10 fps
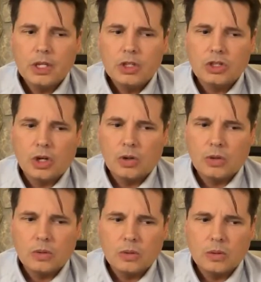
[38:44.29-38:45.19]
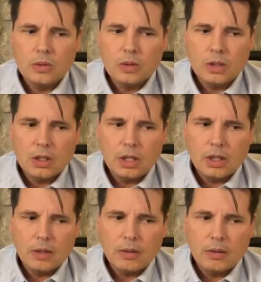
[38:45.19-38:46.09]
So
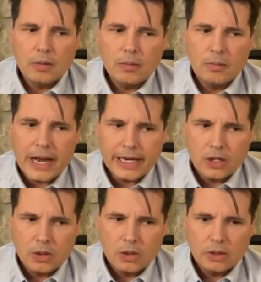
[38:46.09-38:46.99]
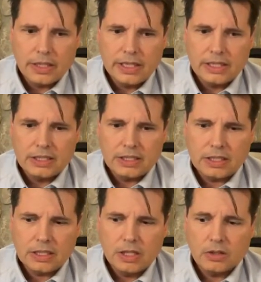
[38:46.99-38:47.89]
my goal is,
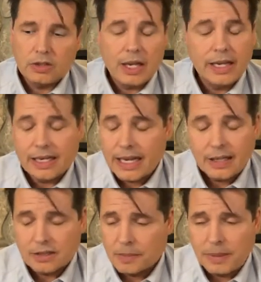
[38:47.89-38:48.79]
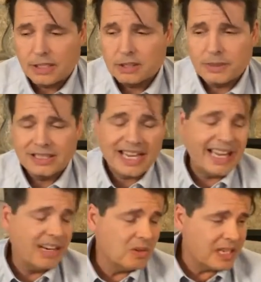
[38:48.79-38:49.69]
and again, some patients might say,
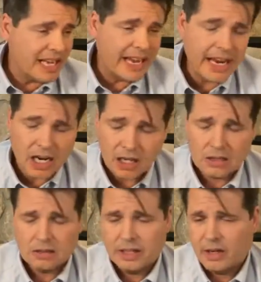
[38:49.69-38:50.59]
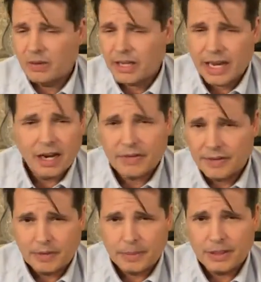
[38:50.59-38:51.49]
I don't care. I don't care if I
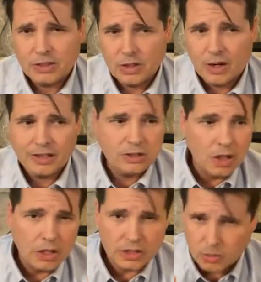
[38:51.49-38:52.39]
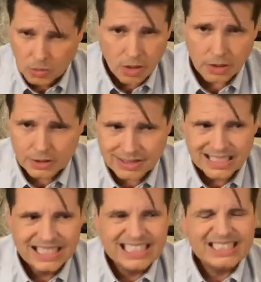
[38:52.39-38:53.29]
have a big scar, as long as it works.
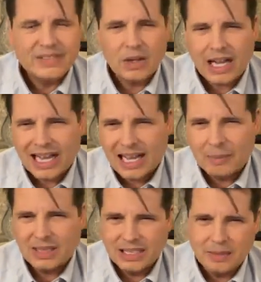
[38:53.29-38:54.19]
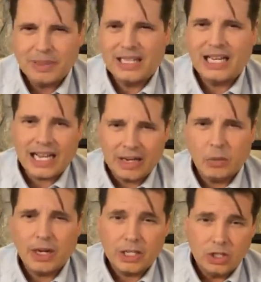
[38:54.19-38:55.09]
I want
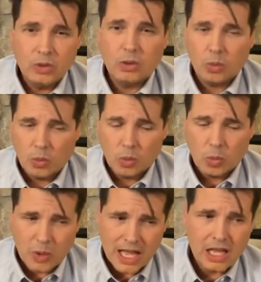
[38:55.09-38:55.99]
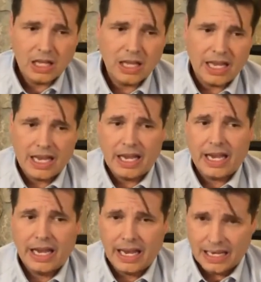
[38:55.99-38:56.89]
to do it well
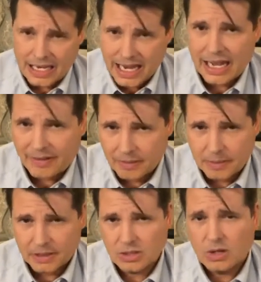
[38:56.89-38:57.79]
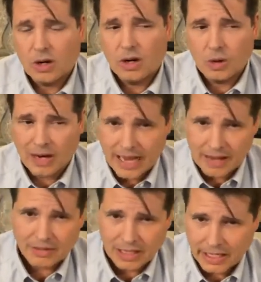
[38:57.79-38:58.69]
and not have a big scar or
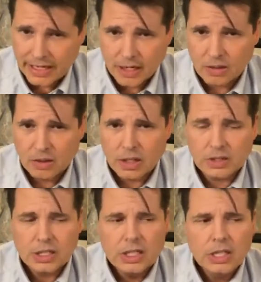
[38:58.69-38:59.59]
have a lot of hair loss.